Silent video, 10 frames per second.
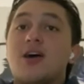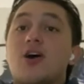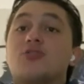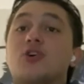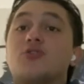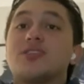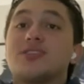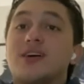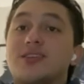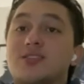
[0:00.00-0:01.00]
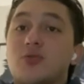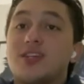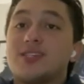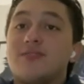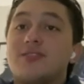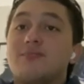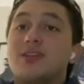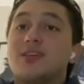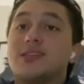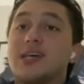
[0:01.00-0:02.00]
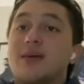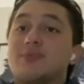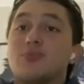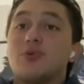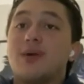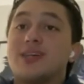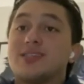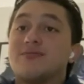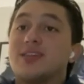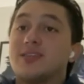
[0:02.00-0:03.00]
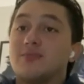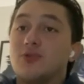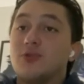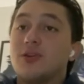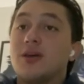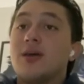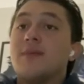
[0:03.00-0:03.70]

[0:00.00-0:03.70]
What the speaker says: Although the Sun is 27 million times more massive than the Moon,